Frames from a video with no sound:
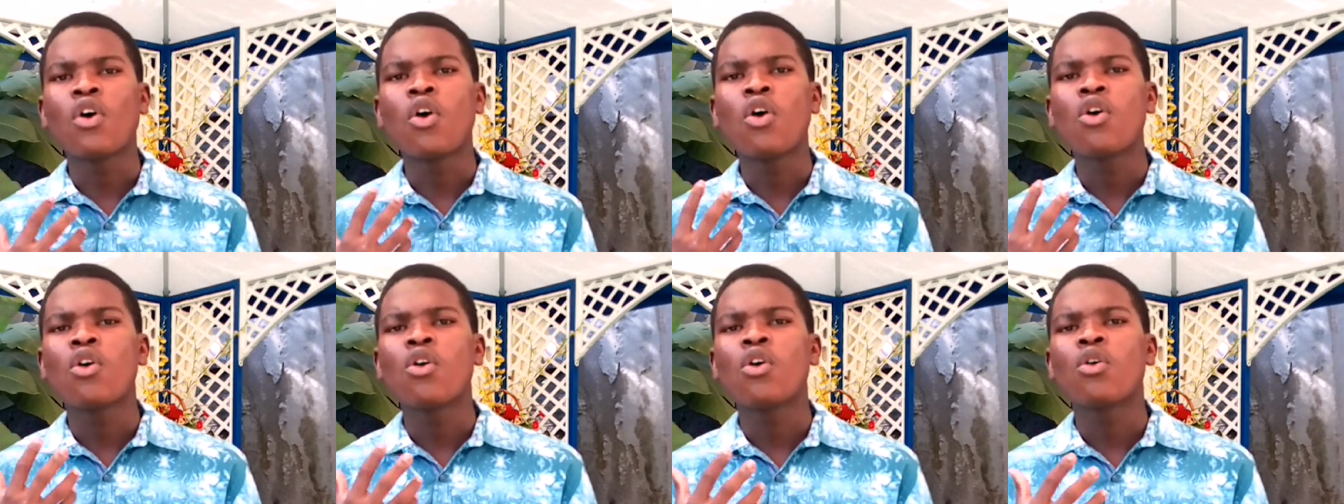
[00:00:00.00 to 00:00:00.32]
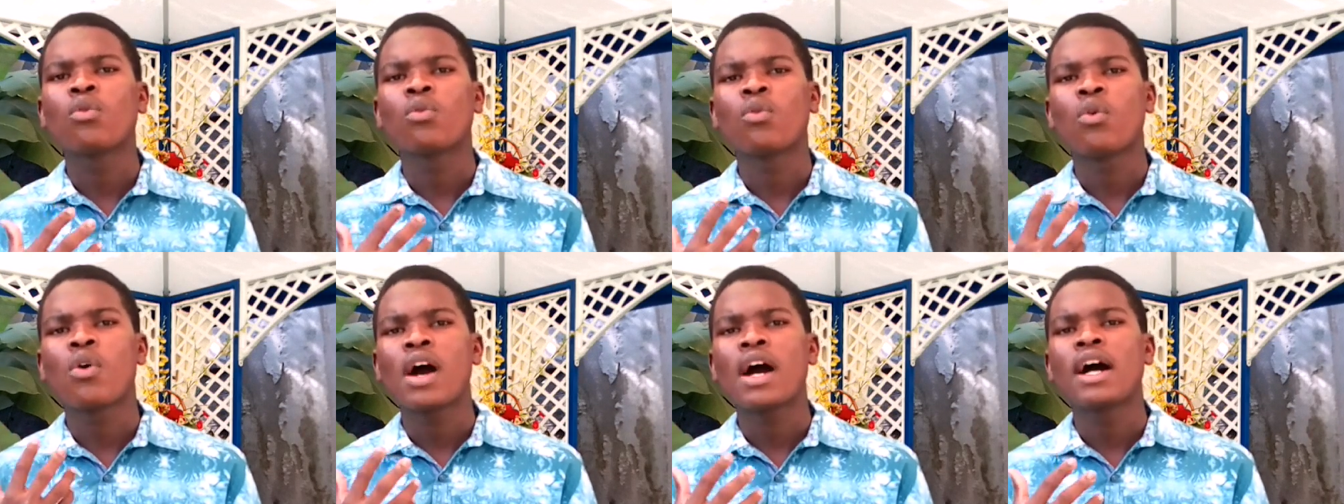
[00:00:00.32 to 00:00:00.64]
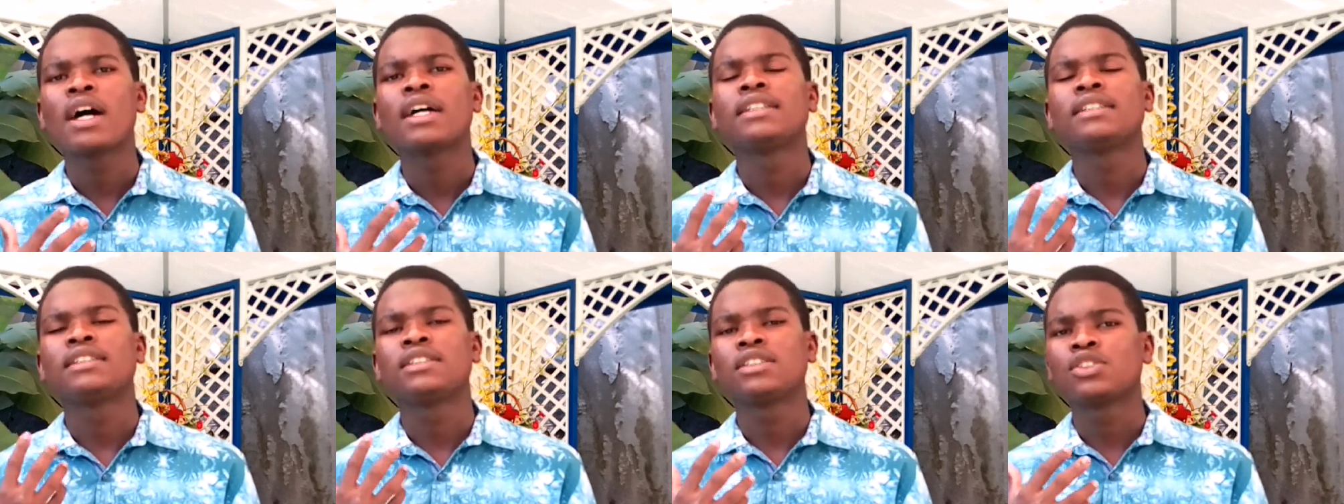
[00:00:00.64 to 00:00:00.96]
of all
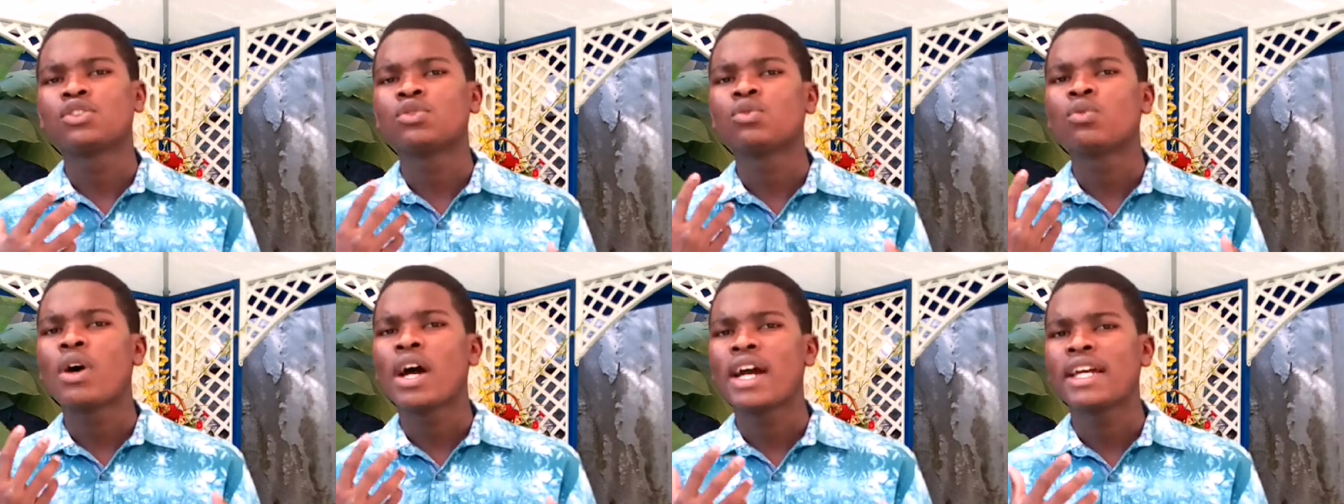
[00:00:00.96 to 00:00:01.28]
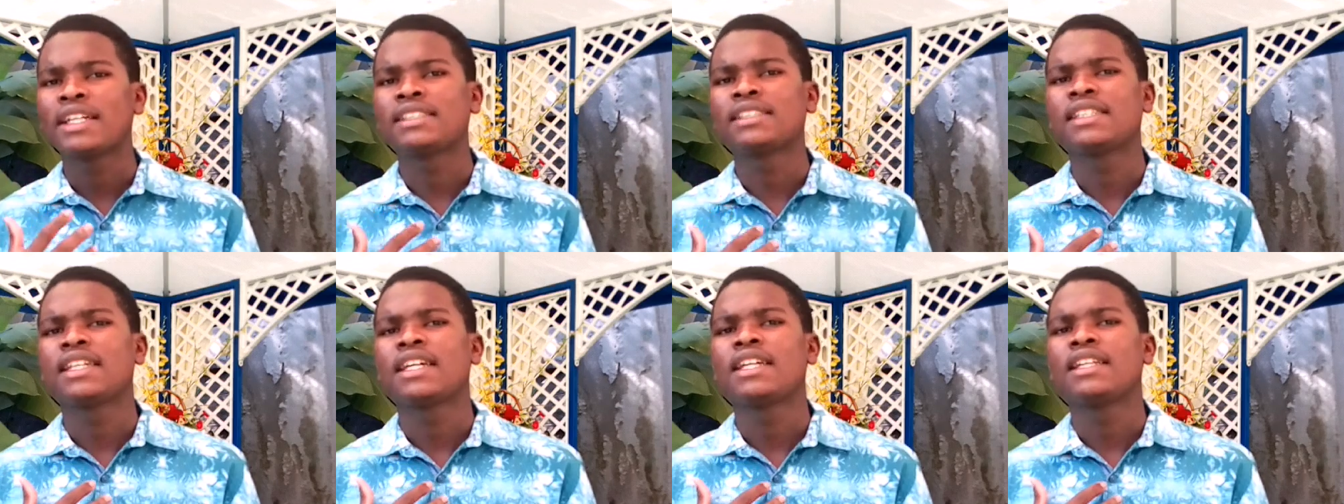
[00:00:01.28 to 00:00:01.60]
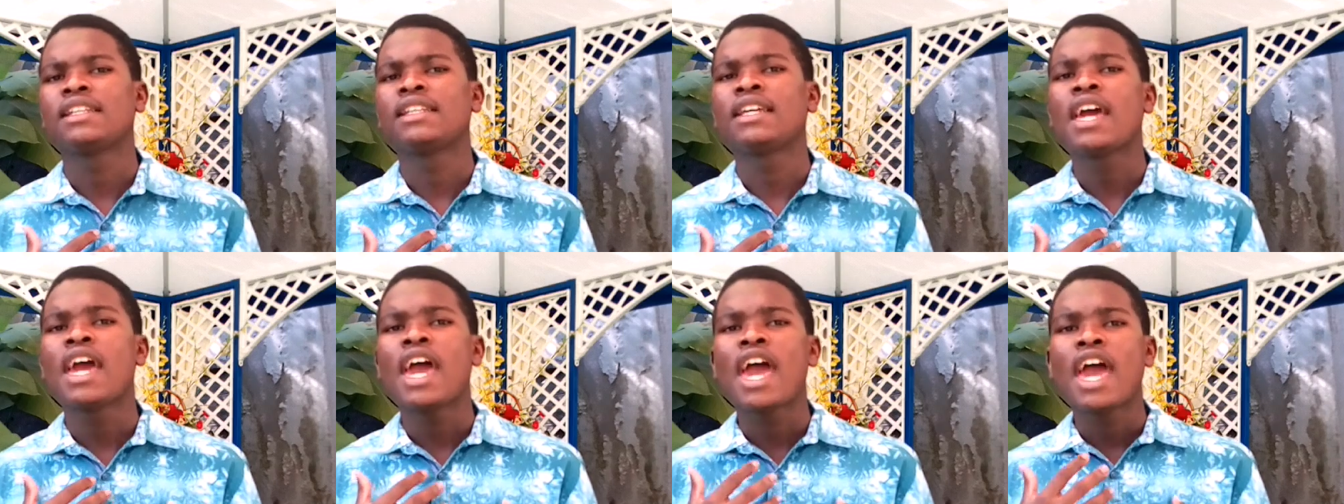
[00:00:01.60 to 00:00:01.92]
the words
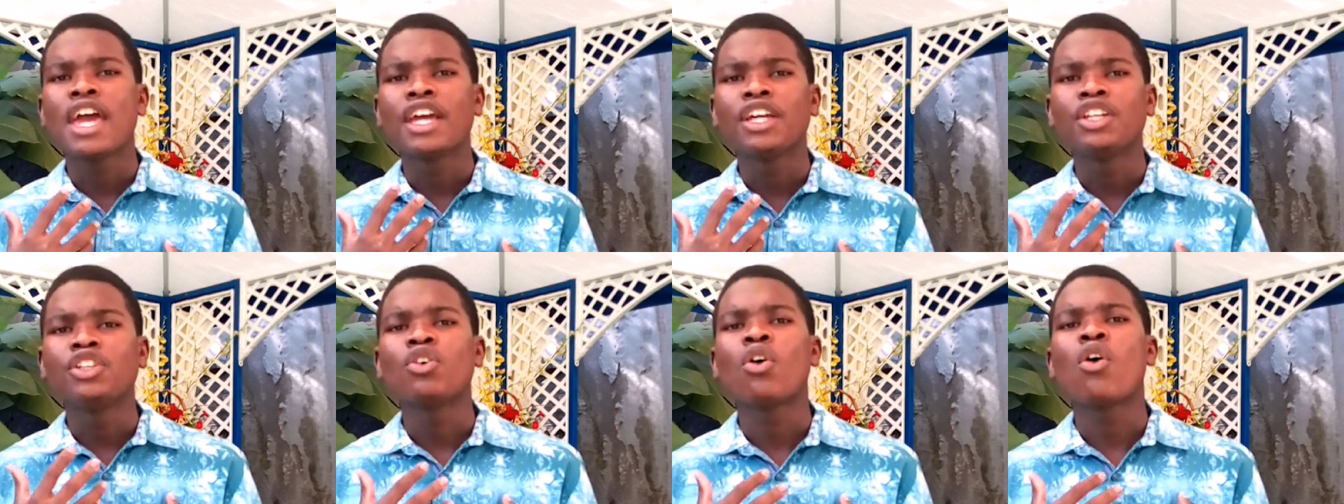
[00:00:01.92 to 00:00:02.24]
written